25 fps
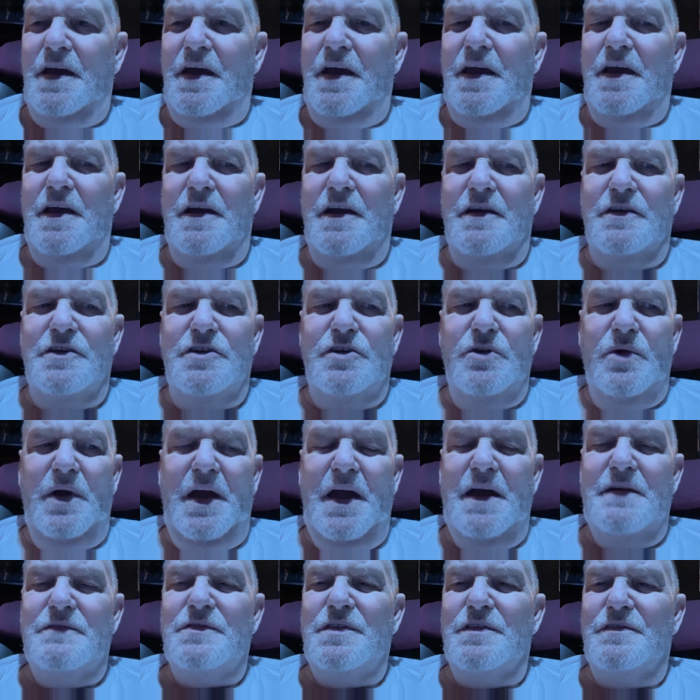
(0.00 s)
Here you
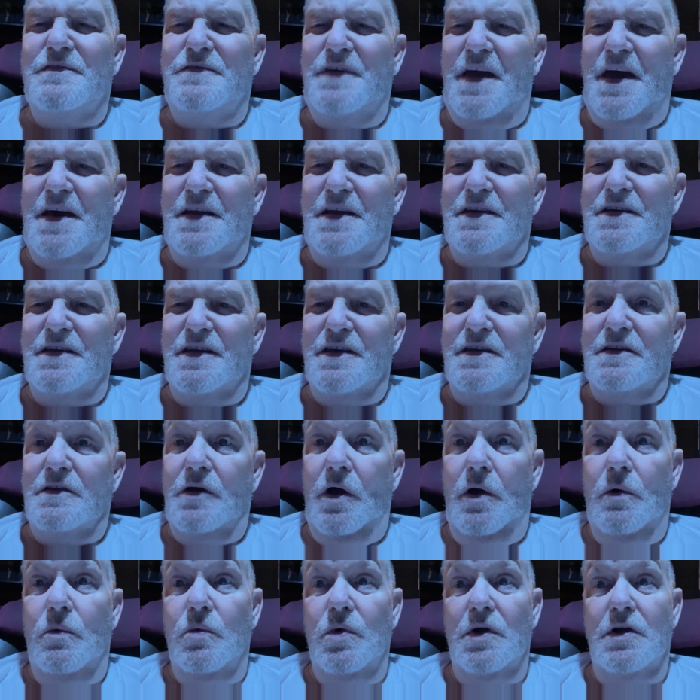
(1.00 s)
have the Vatican.
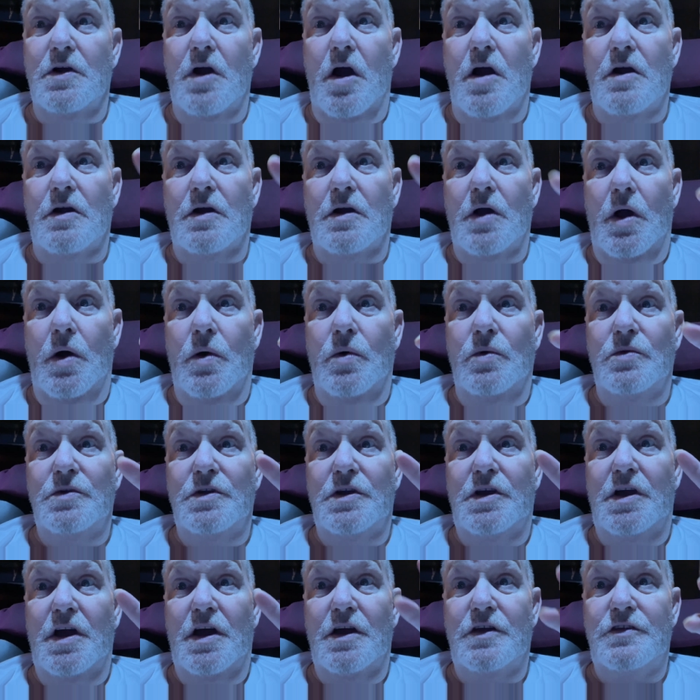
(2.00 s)
Oh, we're our own
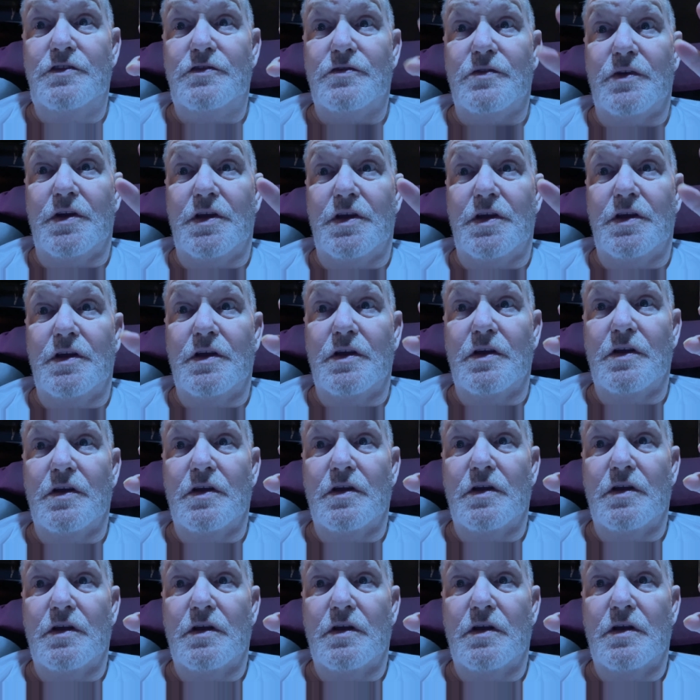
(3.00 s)
country.
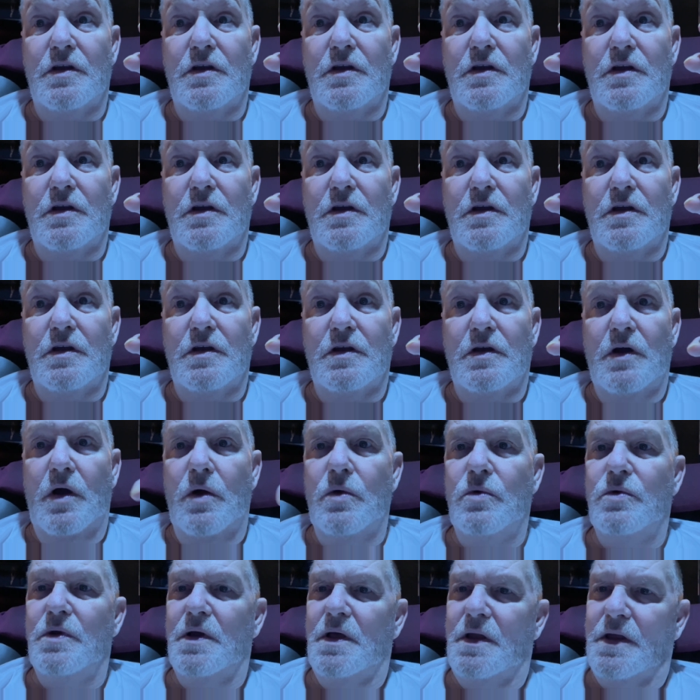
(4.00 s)
Oh,
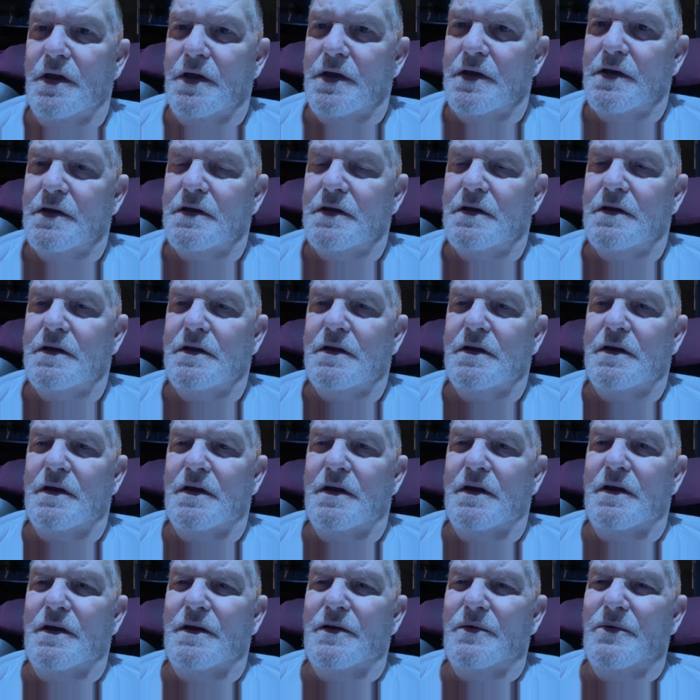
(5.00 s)
really?
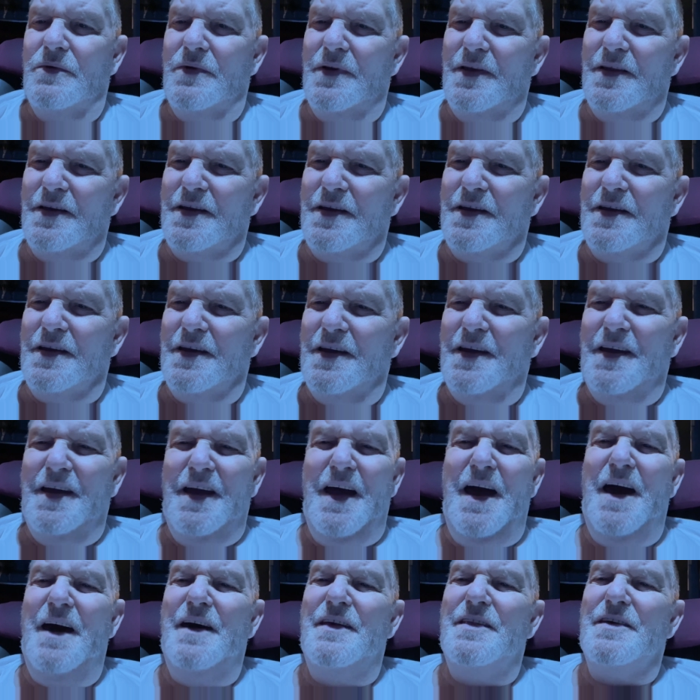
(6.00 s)
Really?
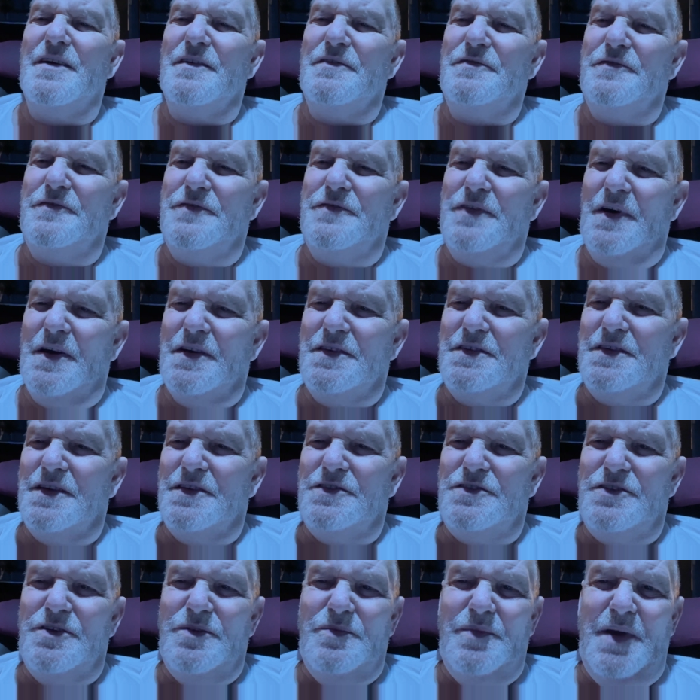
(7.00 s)
How the fuck
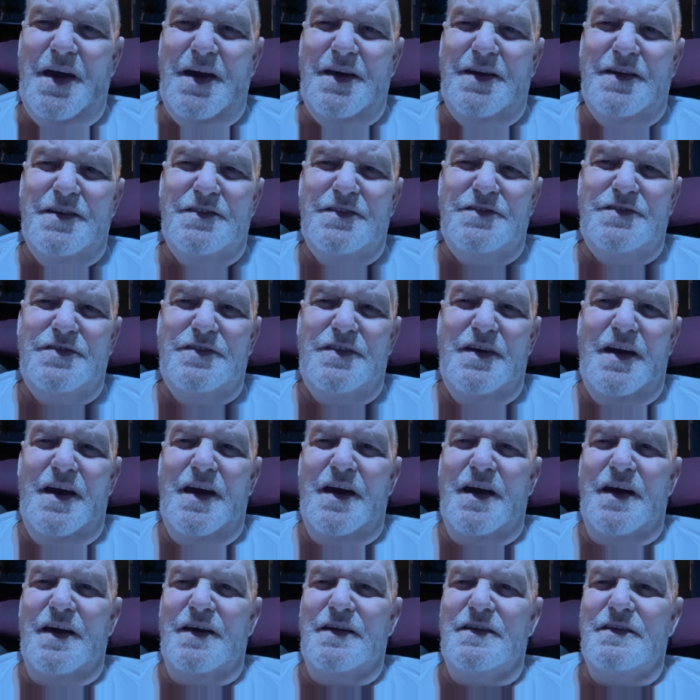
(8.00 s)
did you manage
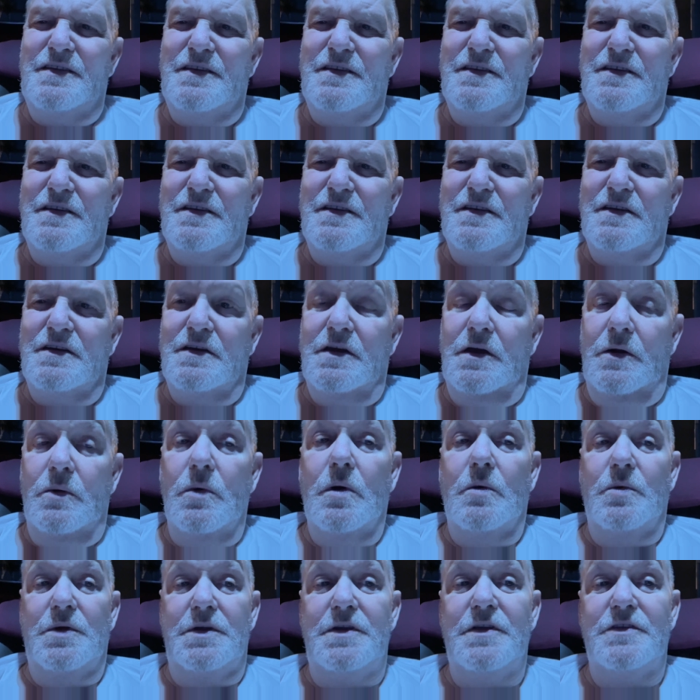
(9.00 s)
that?
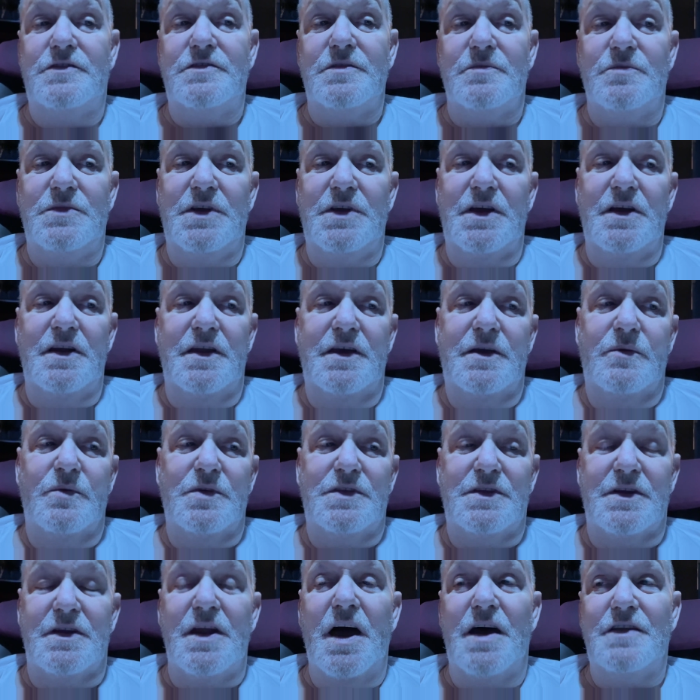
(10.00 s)
Well, we did some dealing with
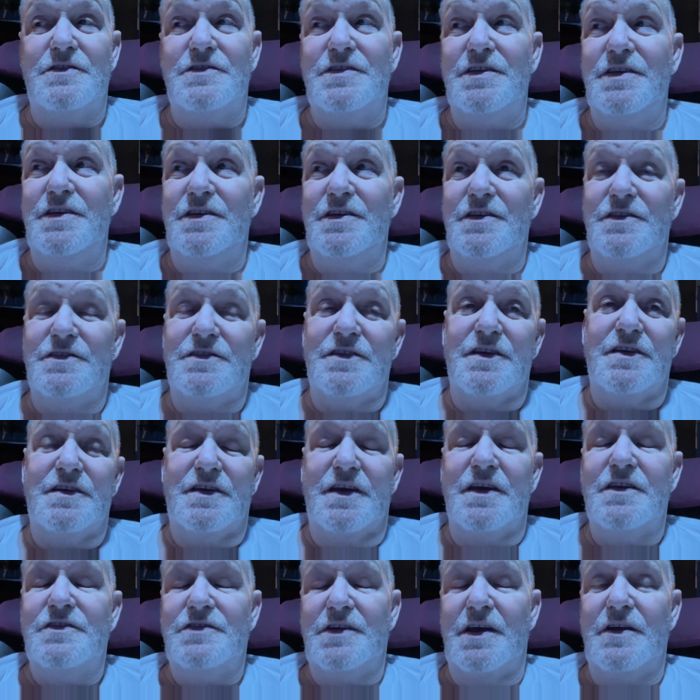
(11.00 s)
the Nazis, eh,
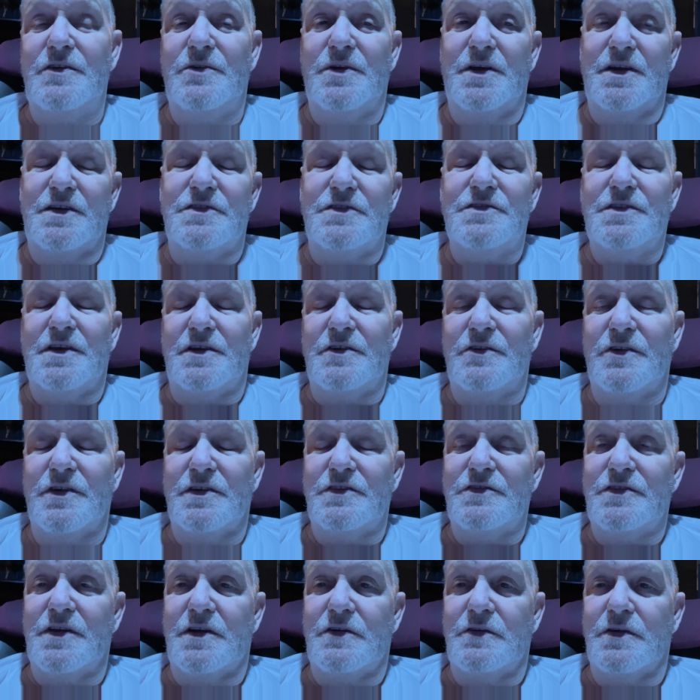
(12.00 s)
et cetera, et cetera, et
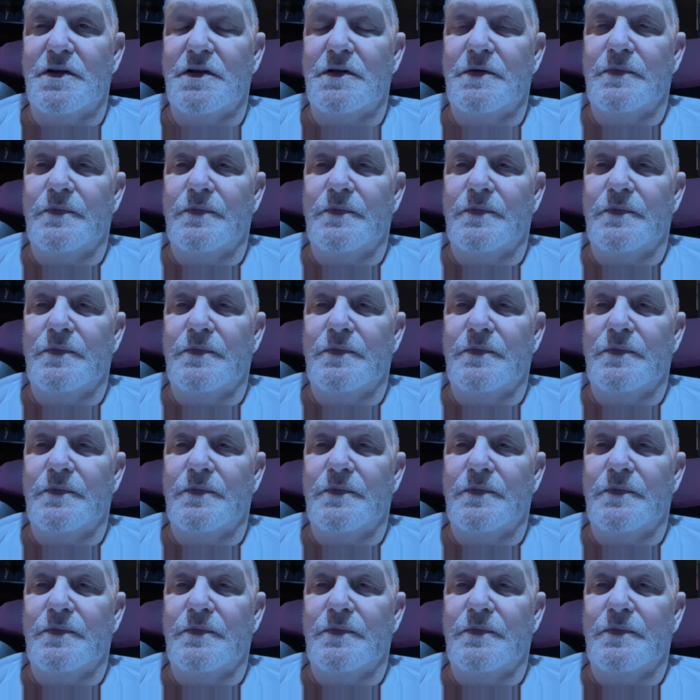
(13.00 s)
cetera.